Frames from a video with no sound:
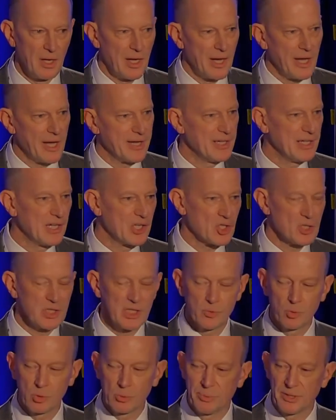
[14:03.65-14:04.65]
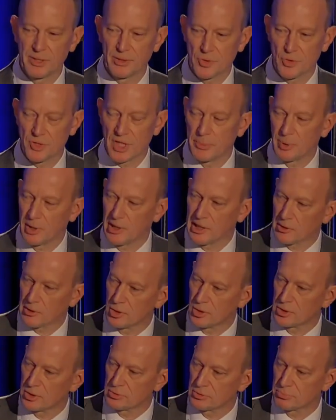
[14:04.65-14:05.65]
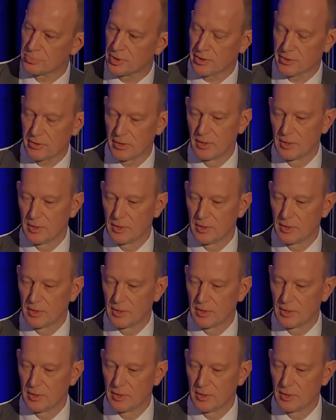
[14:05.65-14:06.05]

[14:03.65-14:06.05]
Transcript: And initially it will be a sustainable-linked loan, but